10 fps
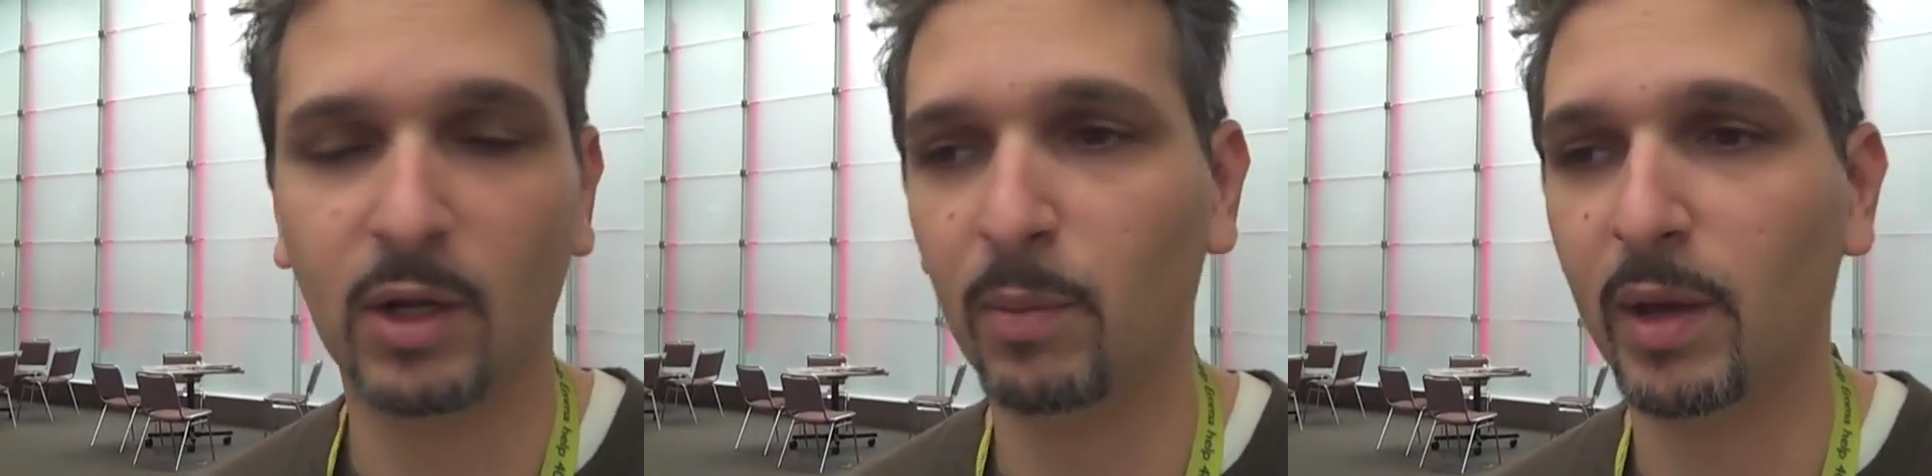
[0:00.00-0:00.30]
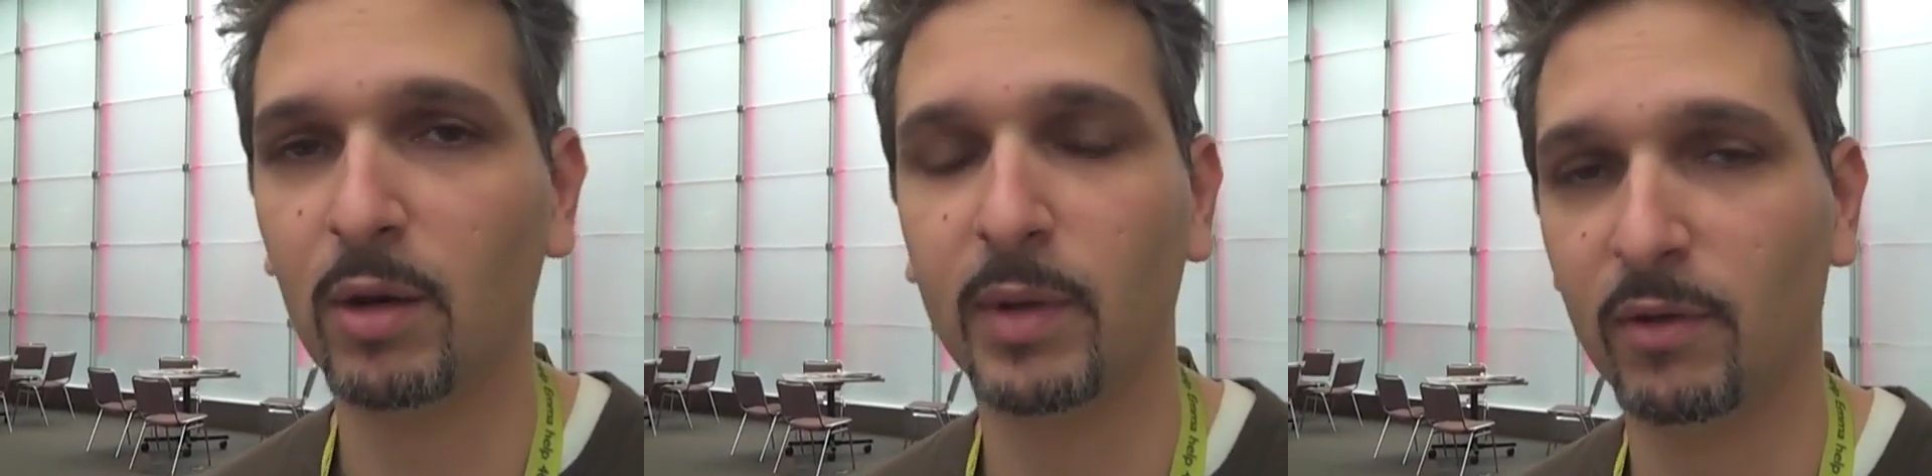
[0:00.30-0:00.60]
you know
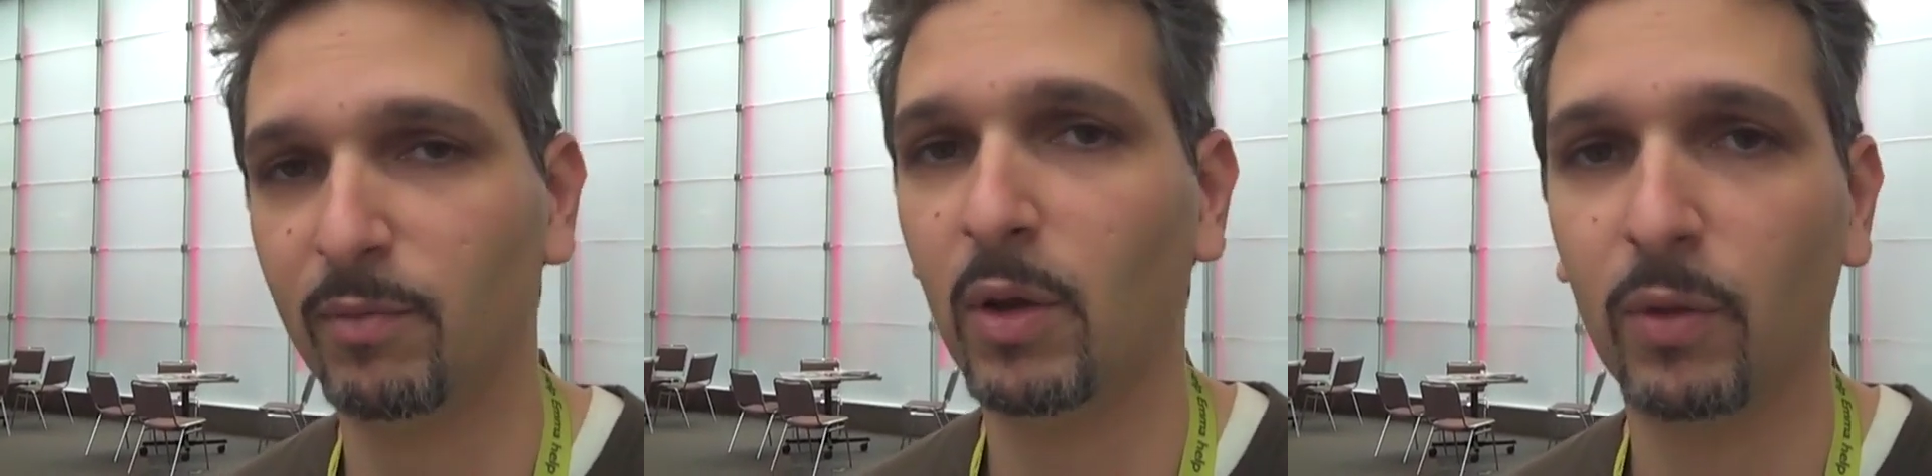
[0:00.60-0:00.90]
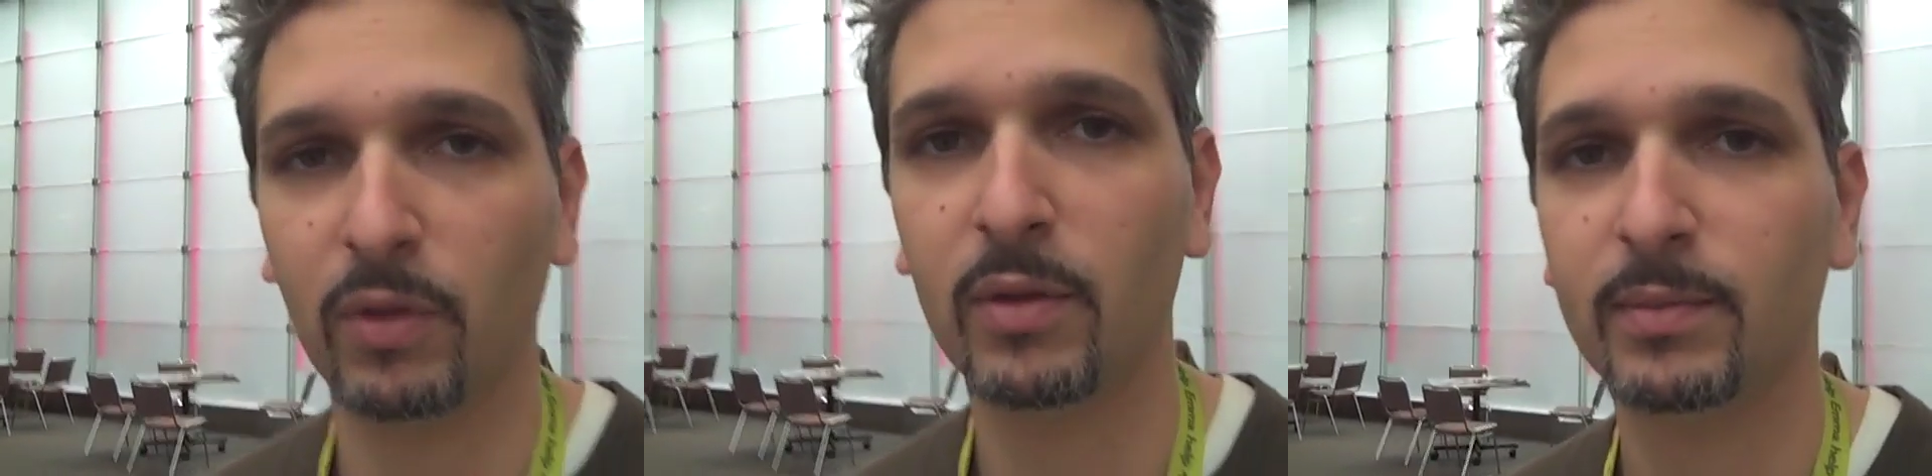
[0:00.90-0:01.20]
betterment of
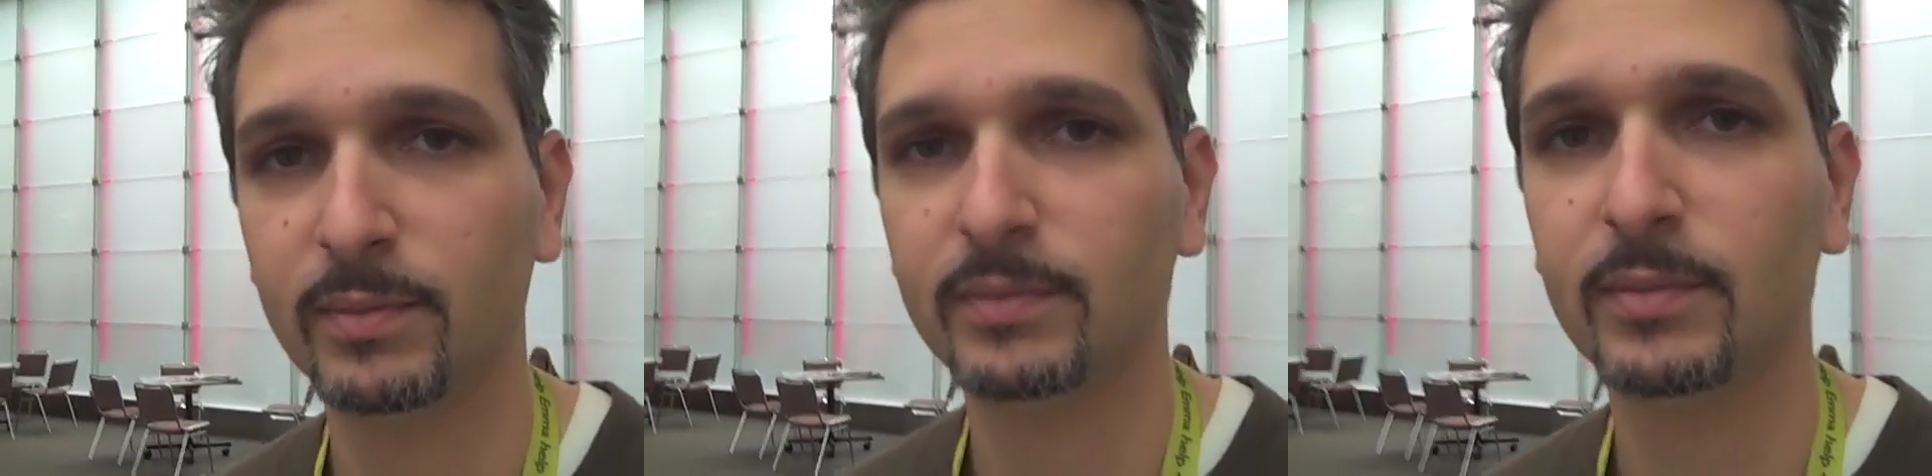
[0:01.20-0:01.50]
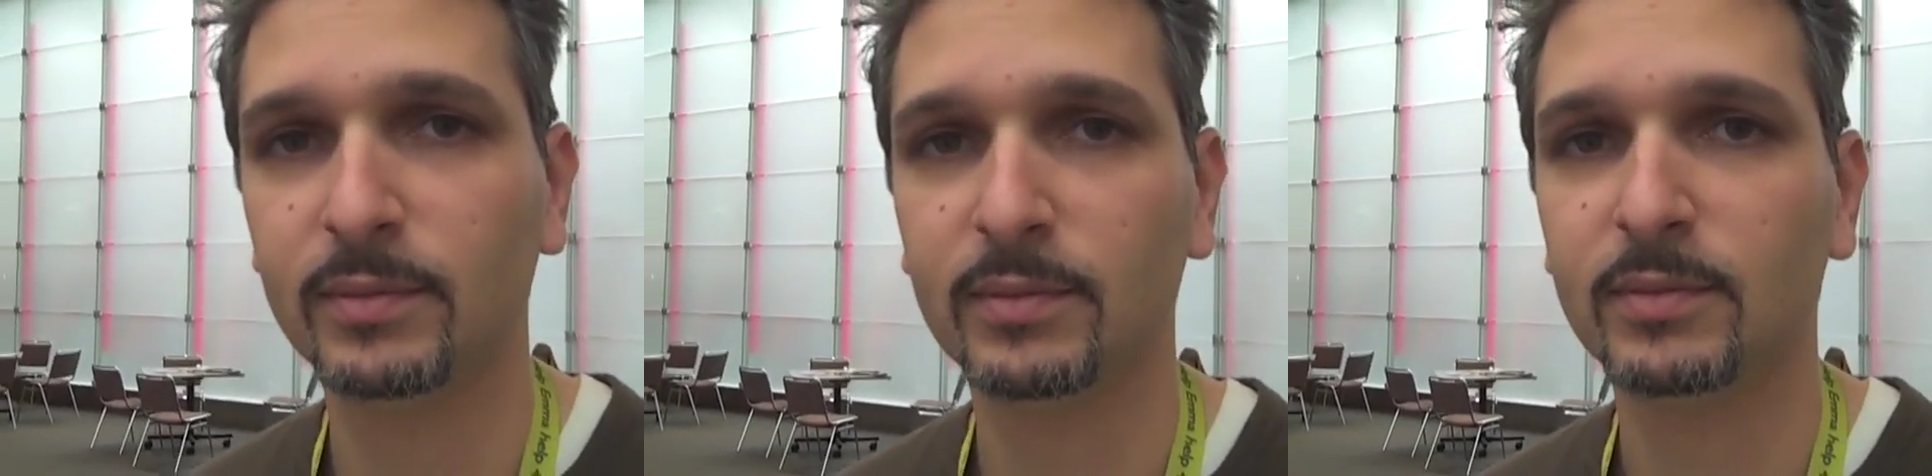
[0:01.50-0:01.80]
both. Yeah.